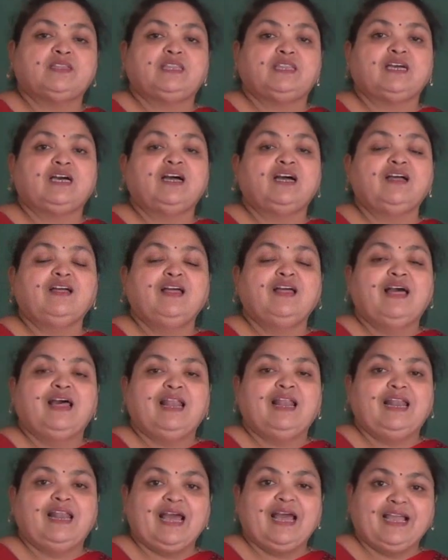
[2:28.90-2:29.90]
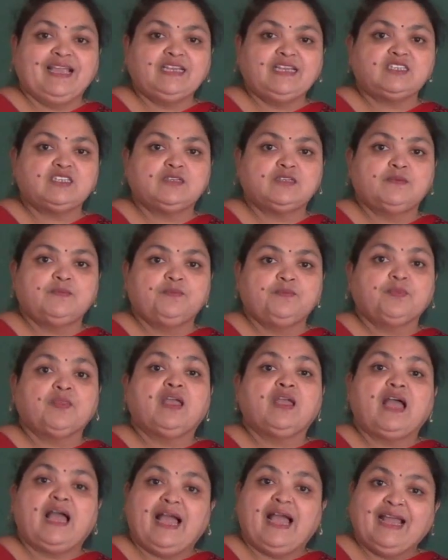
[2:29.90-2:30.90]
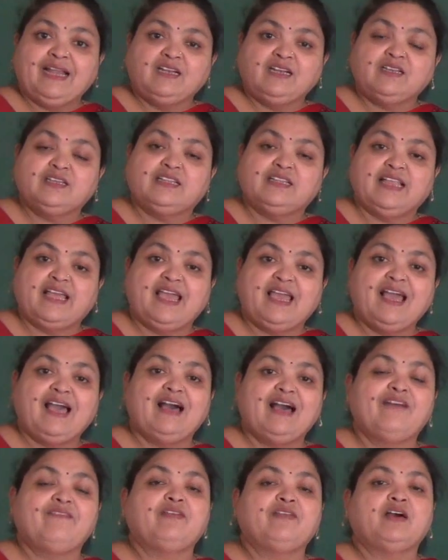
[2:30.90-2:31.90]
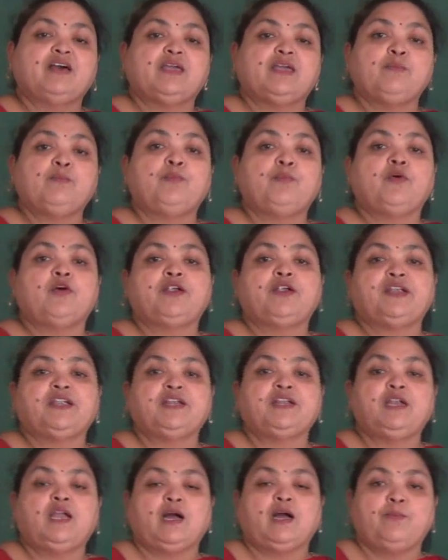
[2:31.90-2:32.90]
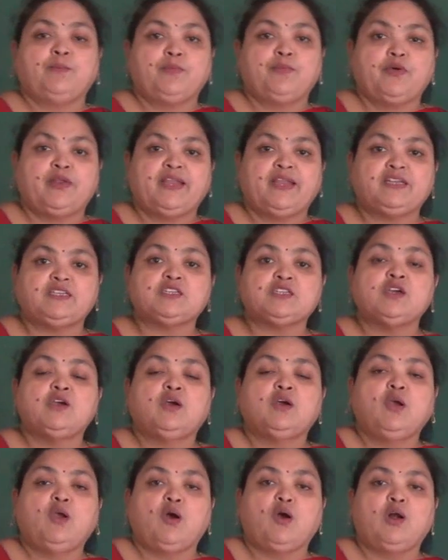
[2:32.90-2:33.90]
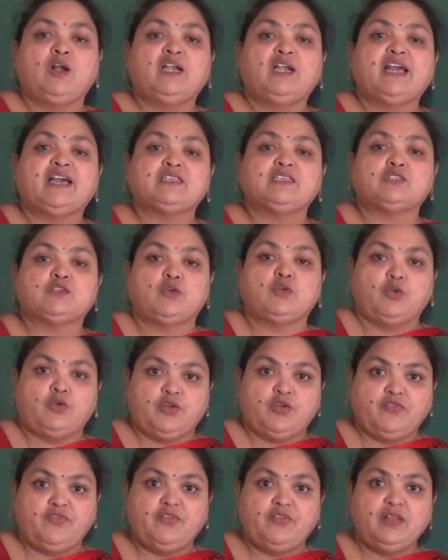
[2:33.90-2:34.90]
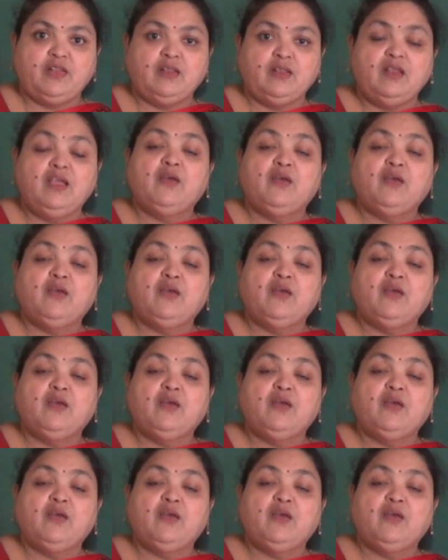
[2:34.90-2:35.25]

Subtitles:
the light, and they have an important component called as chlorophyll.